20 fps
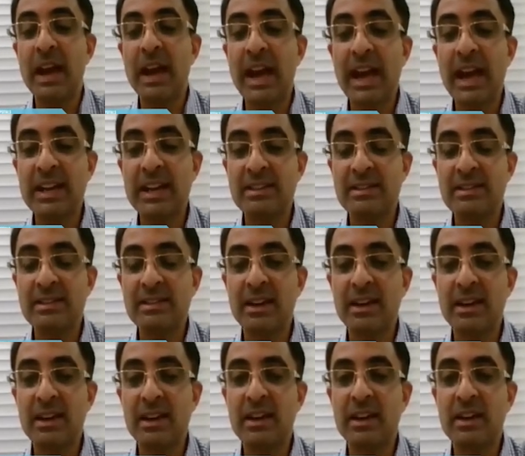has
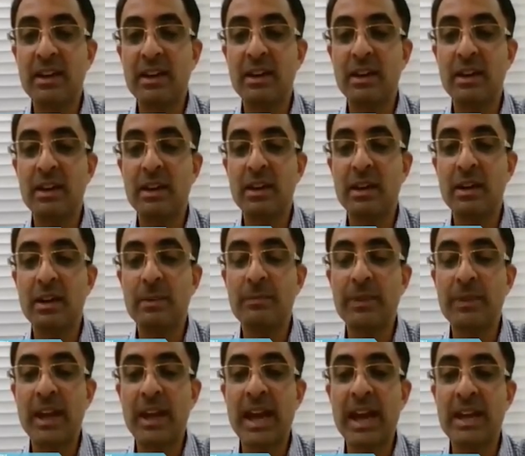a
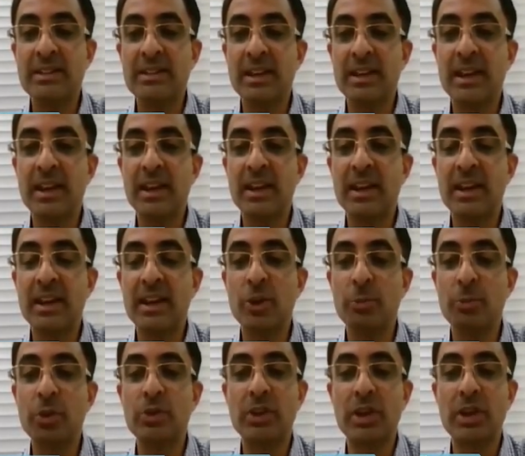
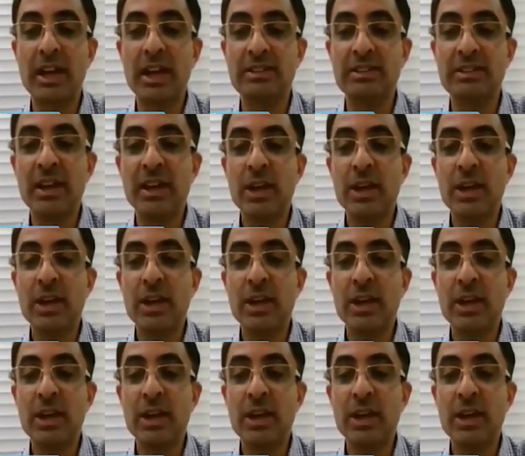pneumothorax.